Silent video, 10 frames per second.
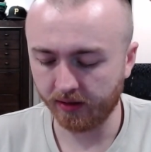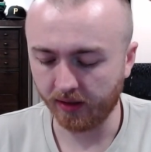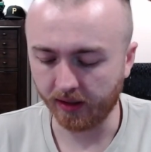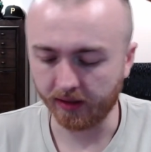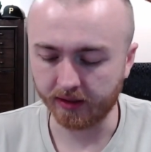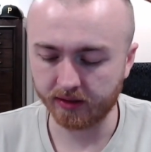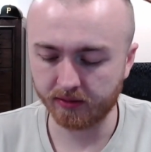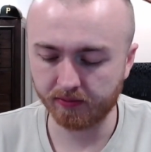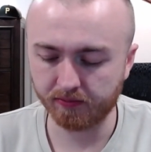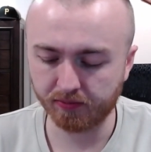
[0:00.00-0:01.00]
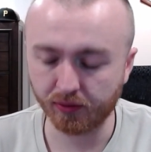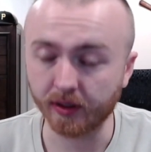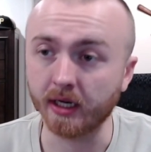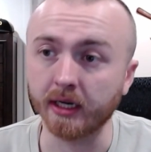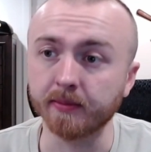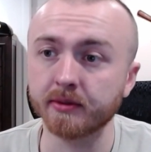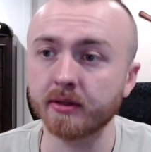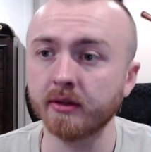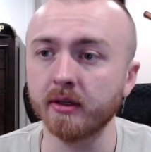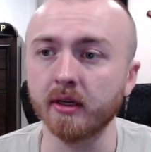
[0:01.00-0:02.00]
that's pretty hyped,
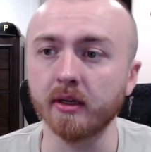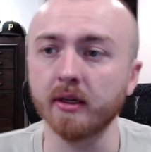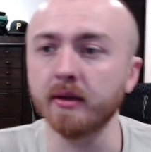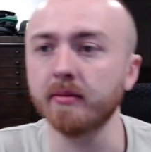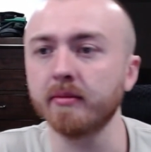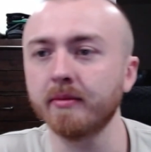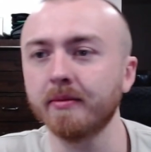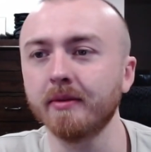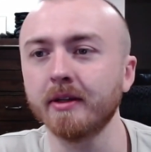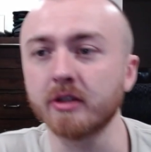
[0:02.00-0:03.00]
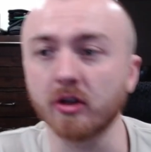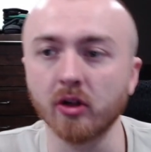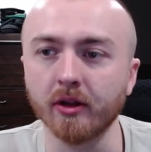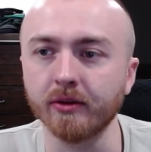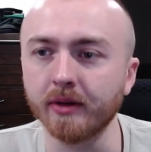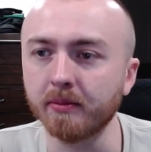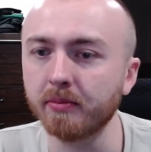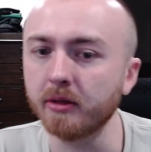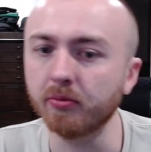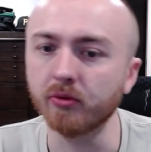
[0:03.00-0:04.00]
and it's a clone, and
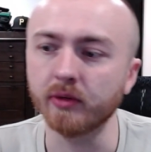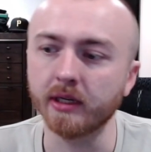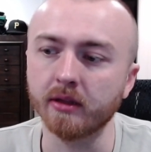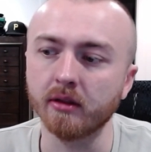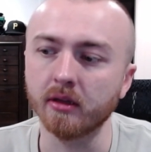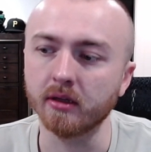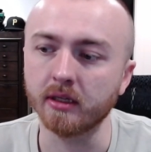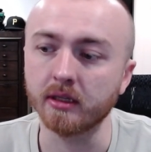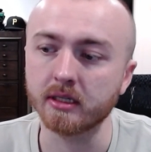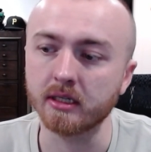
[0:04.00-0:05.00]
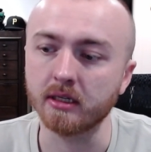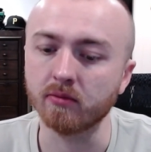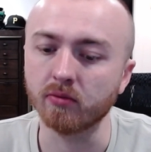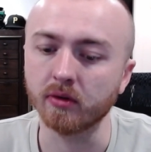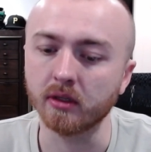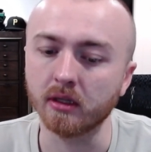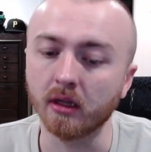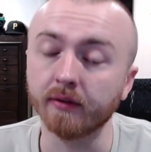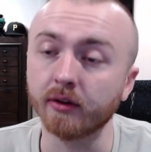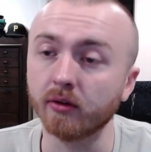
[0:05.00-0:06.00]
people in the scene really
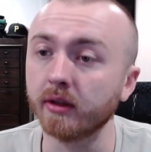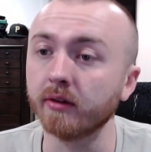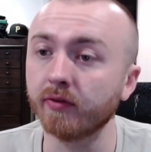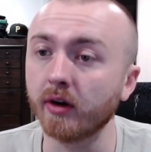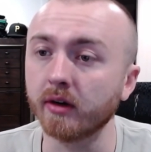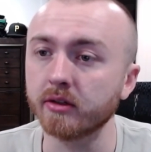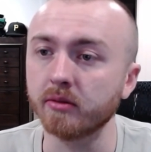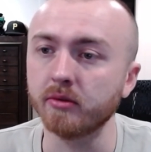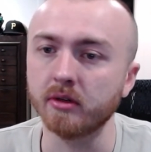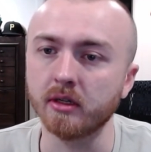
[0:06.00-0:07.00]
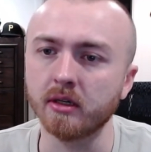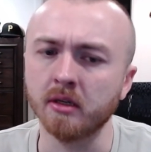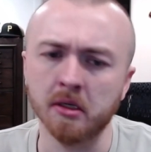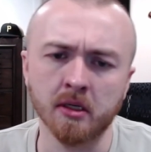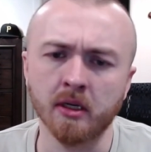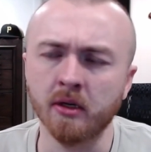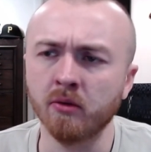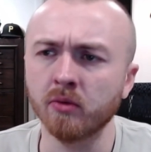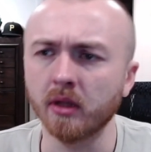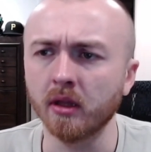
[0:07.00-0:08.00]
love it, or in the fragrance community
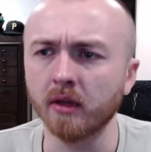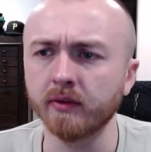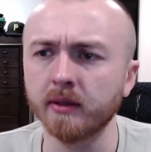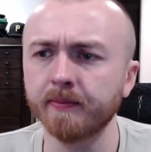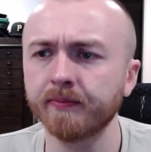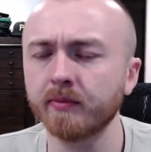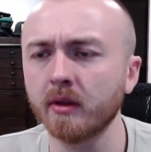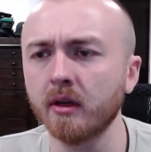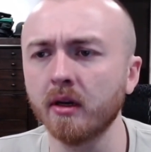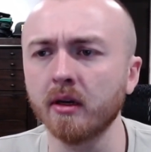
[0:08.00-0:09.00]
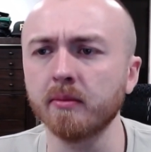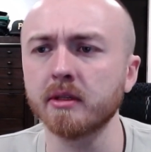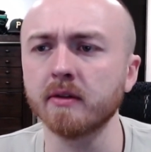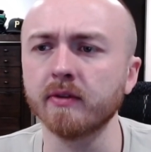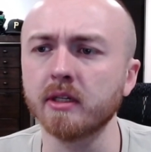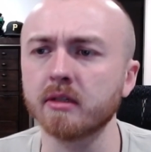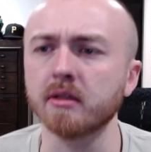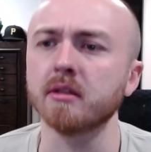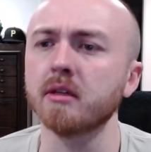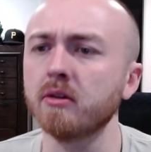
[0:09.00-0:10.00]
really love it. It's of a
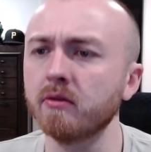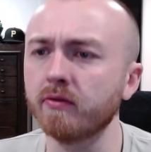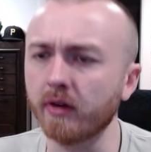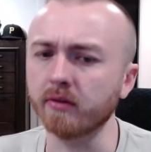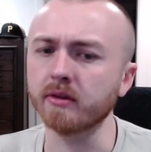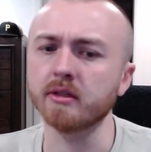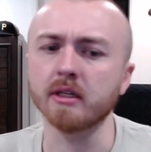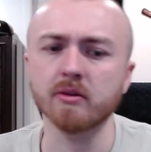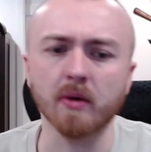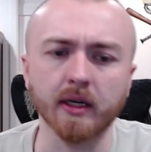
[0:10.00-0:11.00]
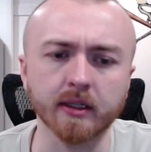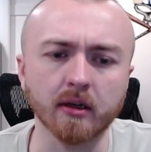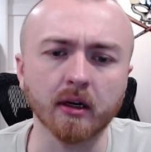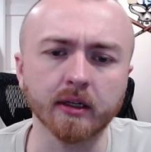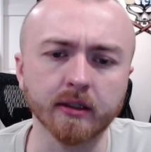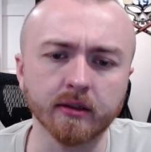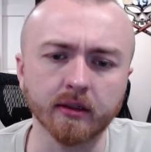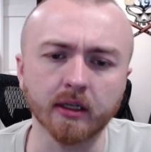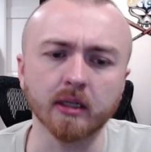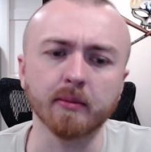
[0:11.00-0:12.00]
discontinued fragrance. That's why I got it.
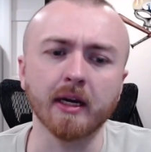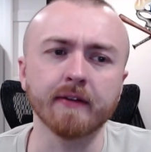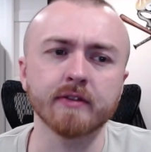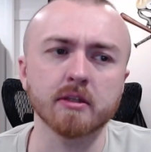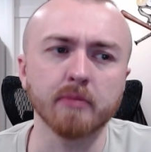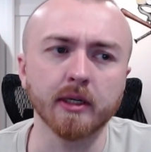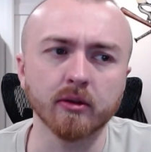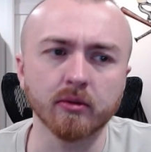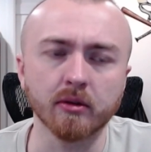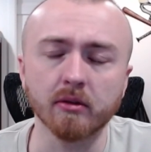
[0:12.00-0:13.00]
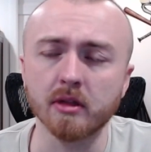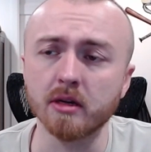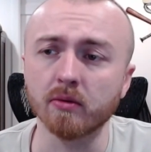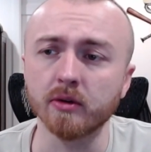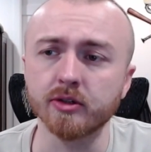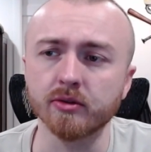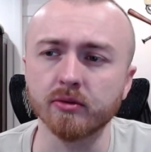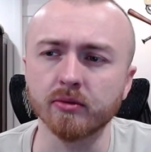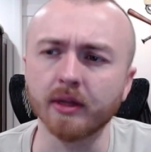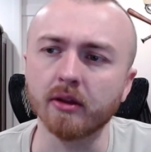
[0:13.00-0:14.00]
I've smelled the
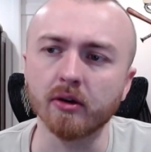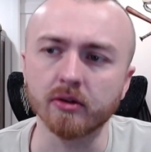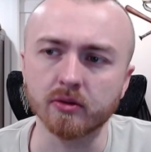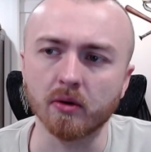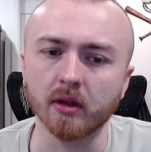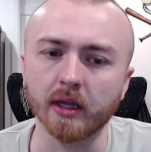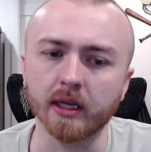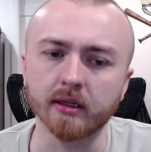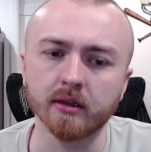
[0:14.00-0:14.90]
original, like the Eau de Toilette,